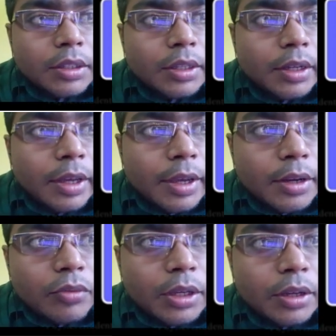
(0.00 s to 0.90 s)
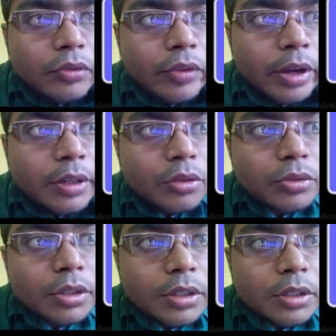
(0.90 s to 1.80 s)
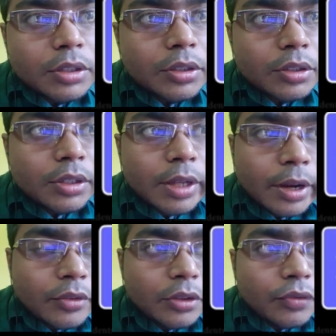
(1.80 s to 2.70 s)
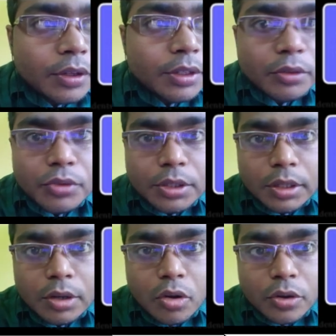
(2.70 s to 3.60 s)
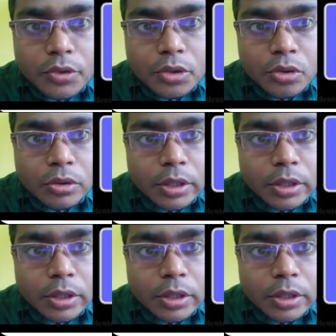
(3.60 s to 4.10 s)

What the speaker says: Then again, we can find out the electric field using the Gauss law.